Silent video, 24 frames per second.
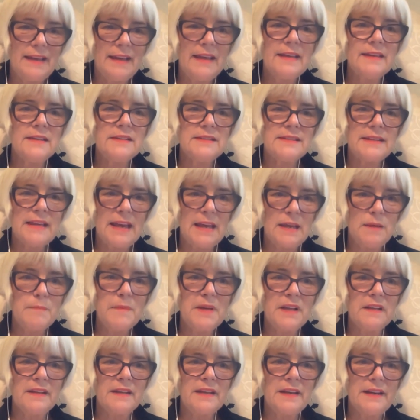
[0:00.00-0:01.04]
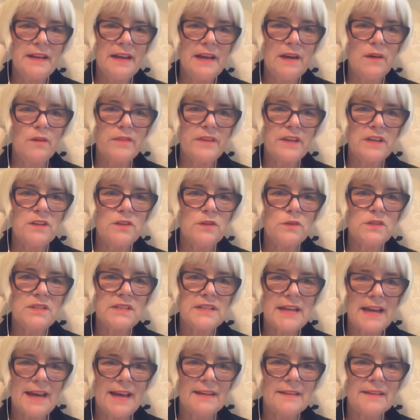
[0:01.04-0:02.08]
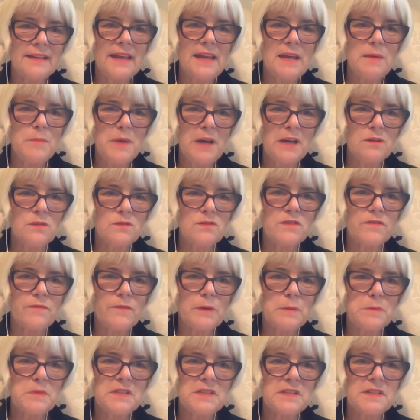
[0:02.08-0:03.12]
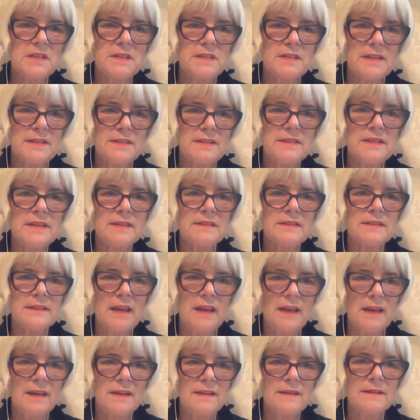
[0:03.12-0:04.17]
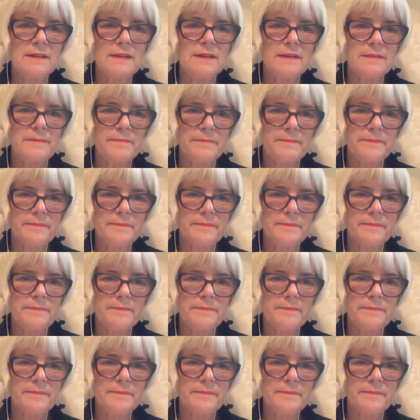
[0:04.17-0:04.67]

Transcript: It's 8 million now. The new stat came out from Statistics Canada.